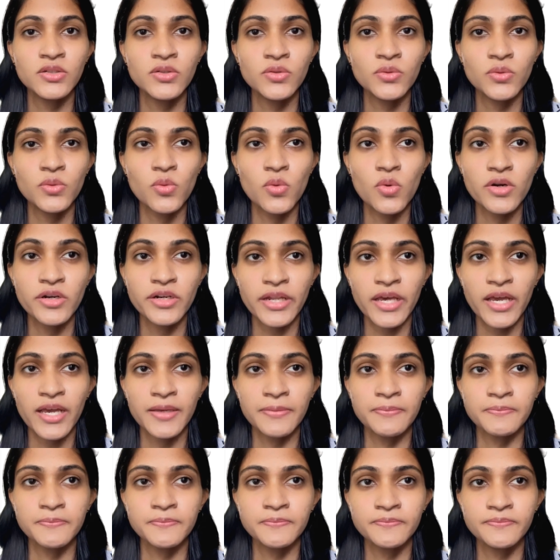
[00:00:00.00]
over time.
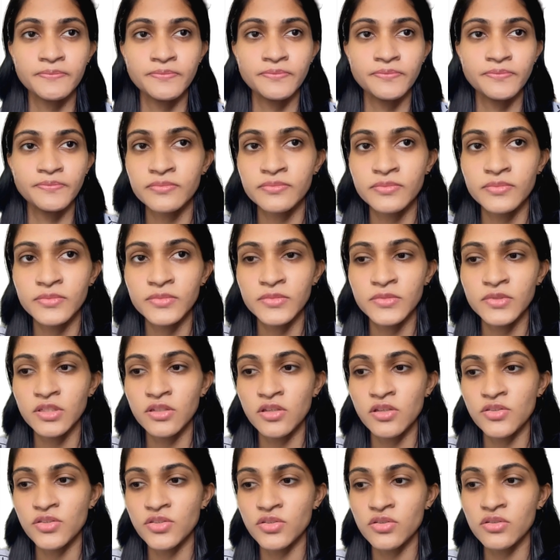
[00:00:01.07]

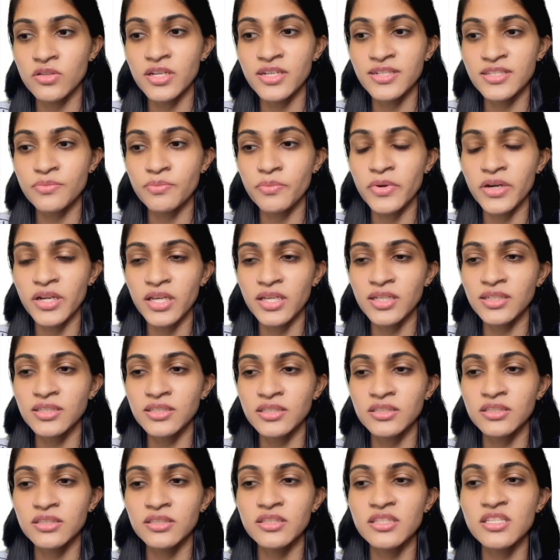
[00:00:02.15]
So let's break
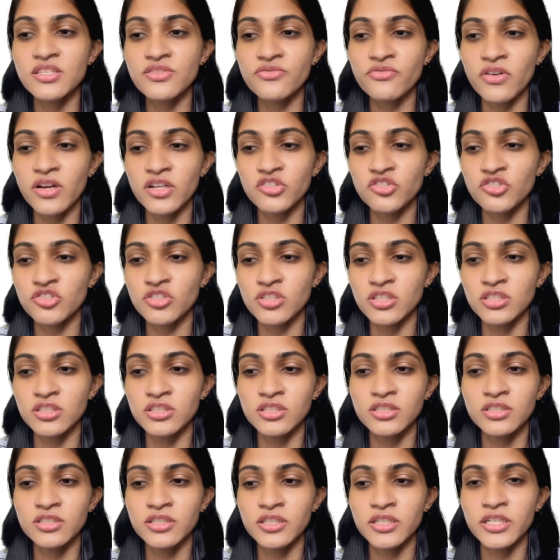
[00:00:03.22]
this function
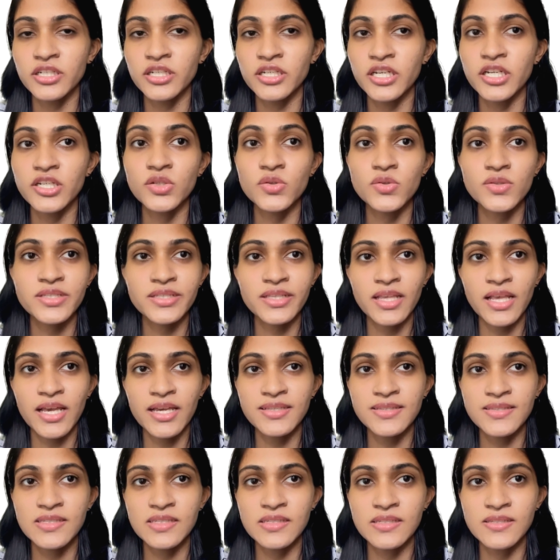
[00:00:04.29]
into
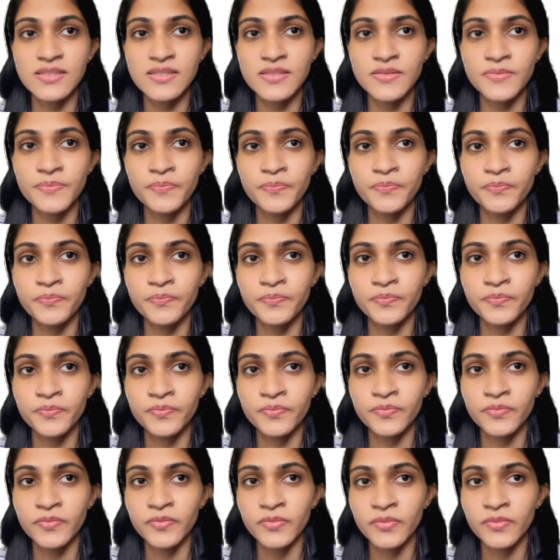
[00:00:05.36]
slices,
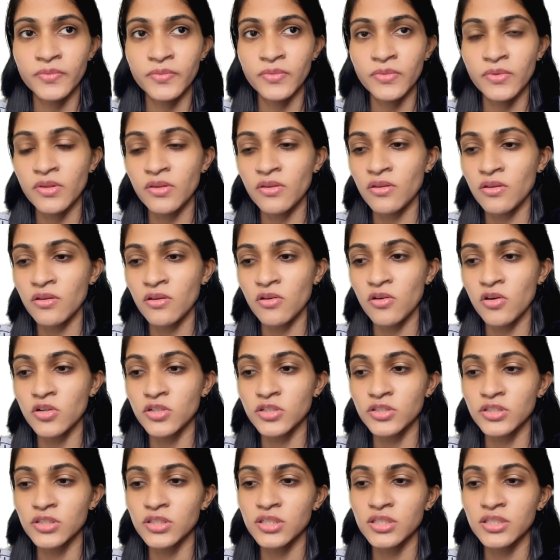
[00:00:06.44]

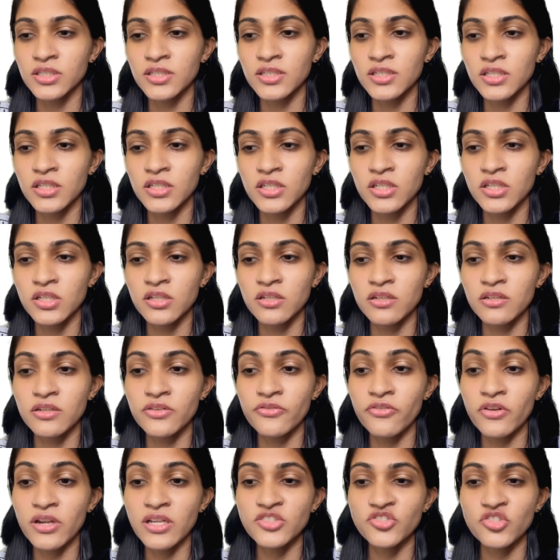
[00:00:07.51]
or
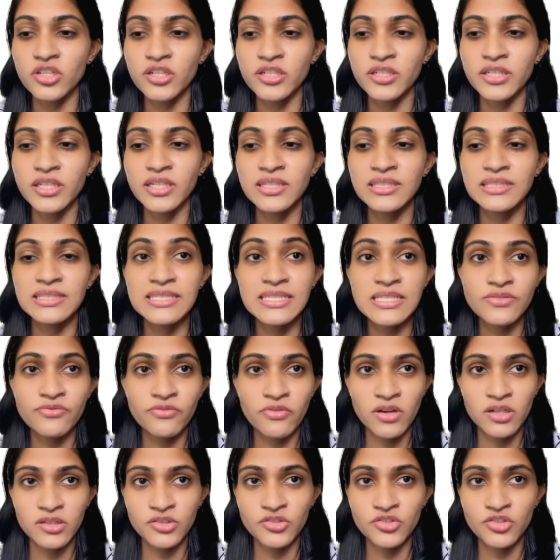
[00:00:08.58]
differentiating this
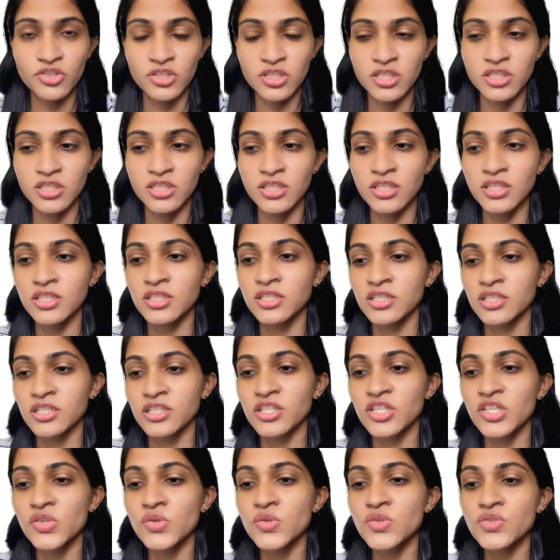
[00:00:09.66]
function
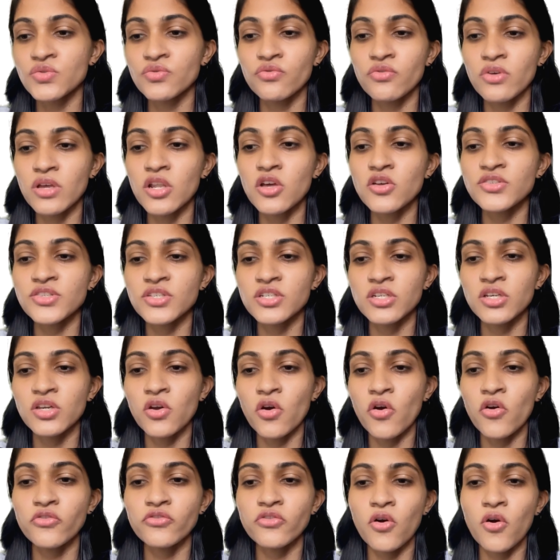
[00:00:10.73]
gives velocity
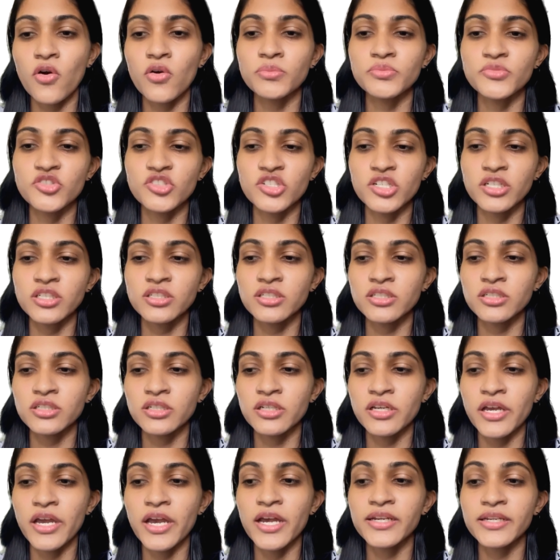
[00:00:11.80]
of object
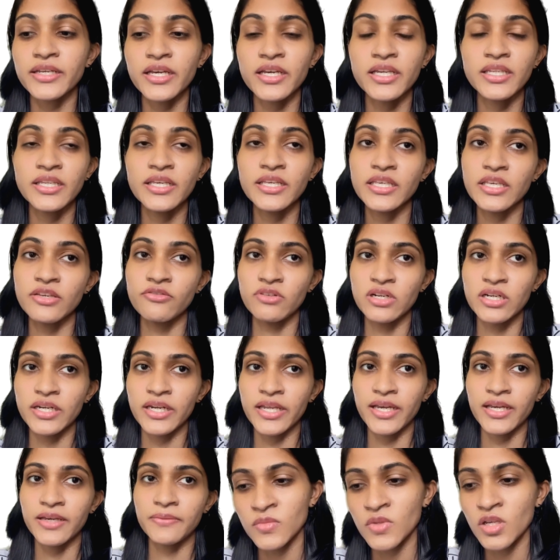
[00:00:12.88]
at any given
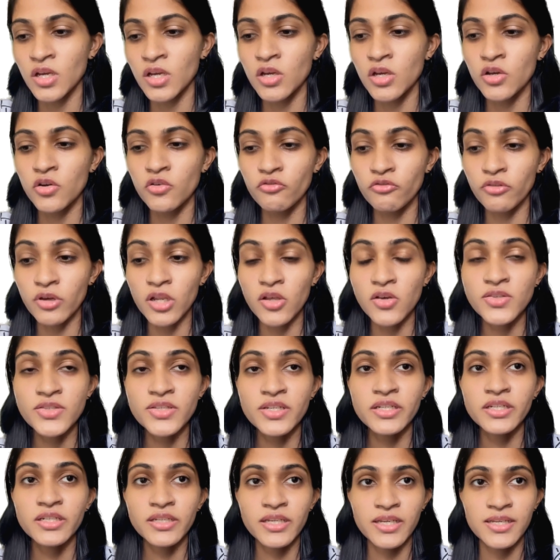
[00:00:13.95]
time.
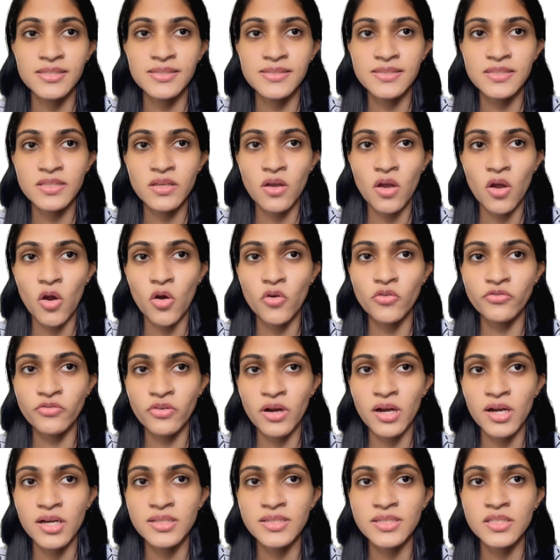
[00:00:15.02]
Velocity tells how
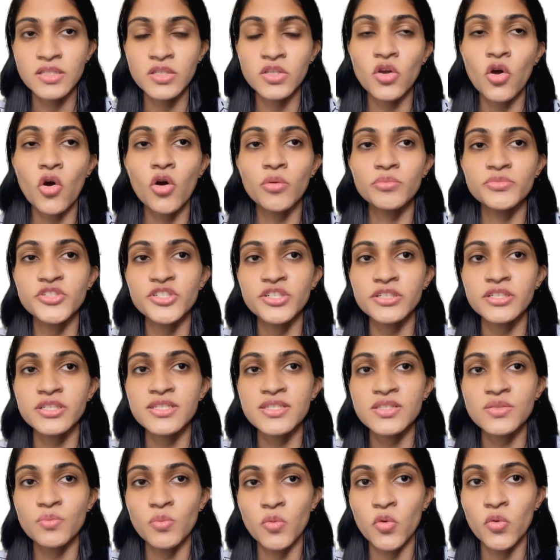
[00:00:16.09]
fast the object
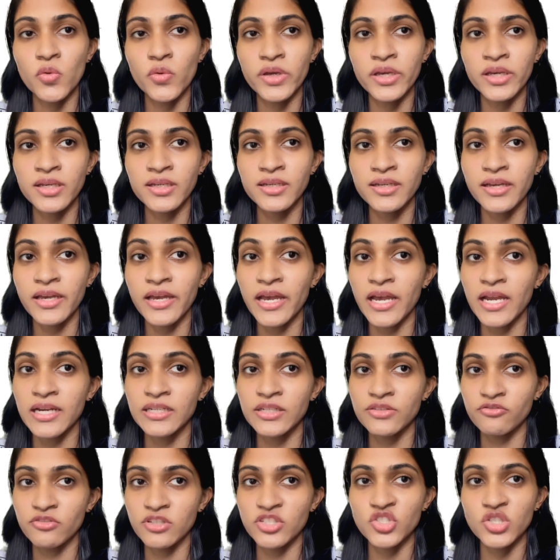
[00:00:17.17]
is moving and
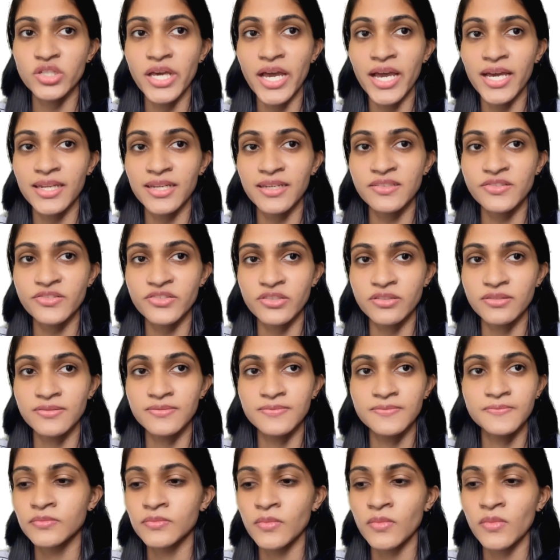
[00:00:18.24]
in which direction.
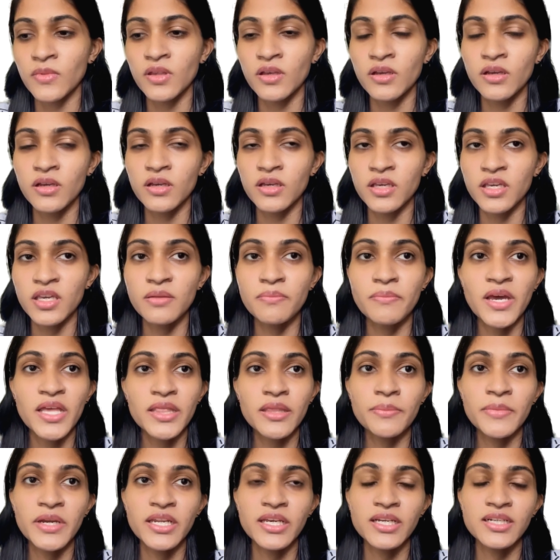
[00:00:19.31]
In
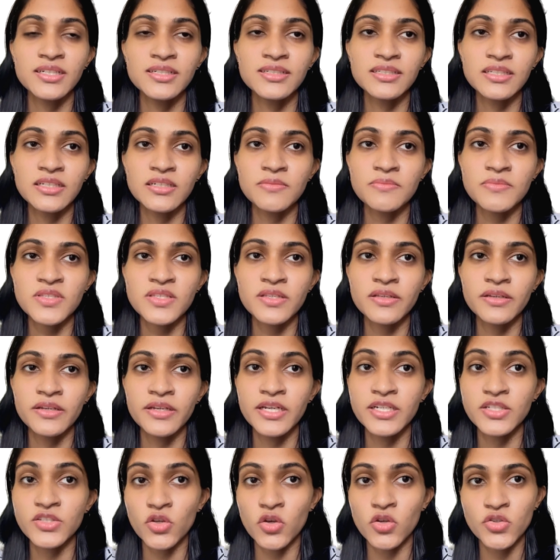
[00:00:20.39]
mathematical terms,
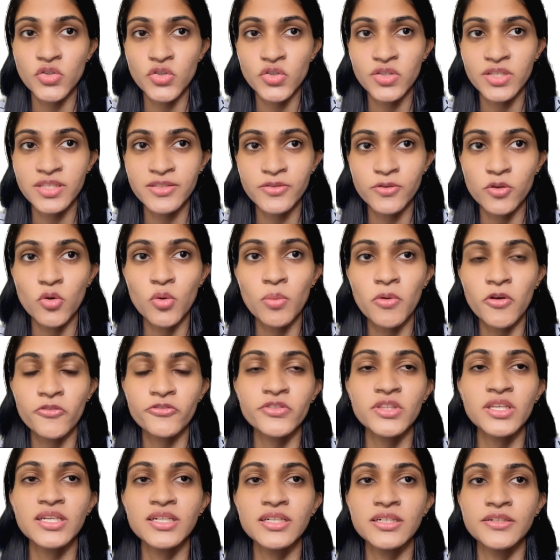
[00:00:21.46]
it's also the slope
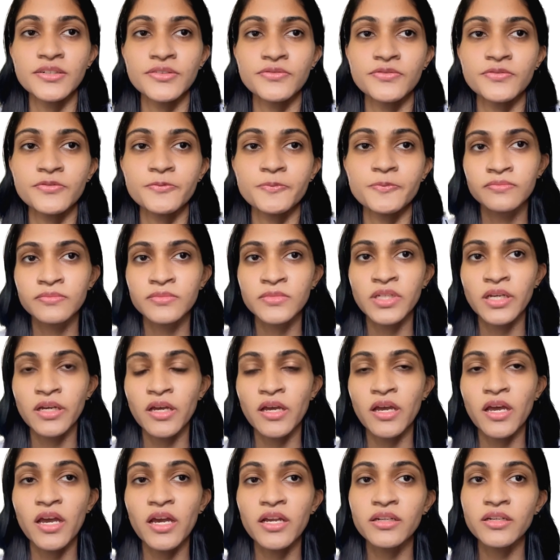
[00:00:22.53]
of the curve.
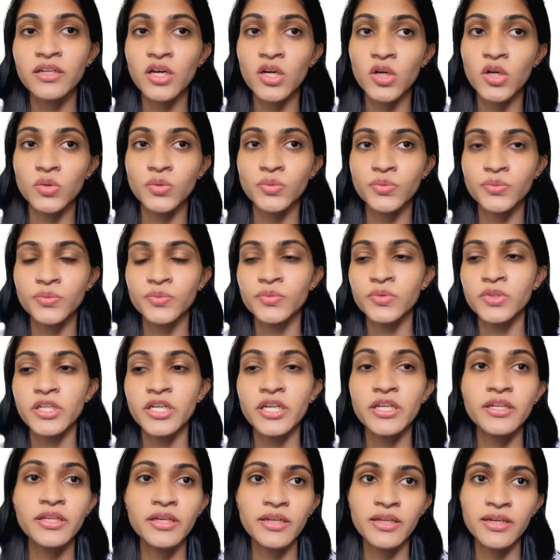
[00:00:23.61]
And now,
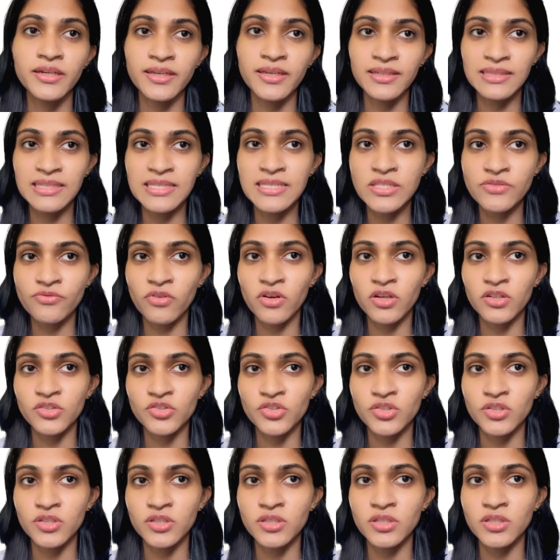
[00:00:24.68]
integrating this
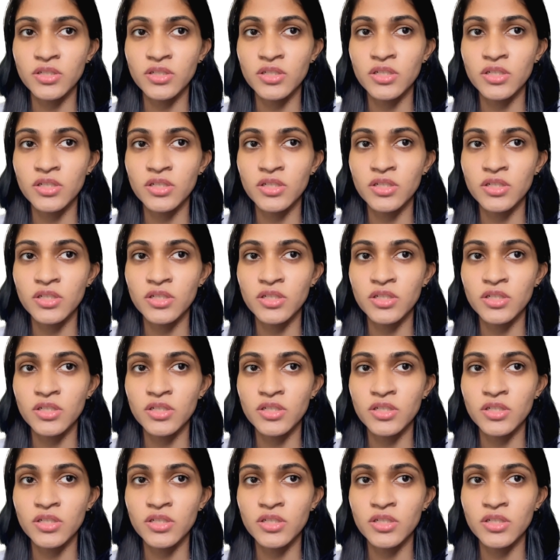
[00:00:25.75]
function,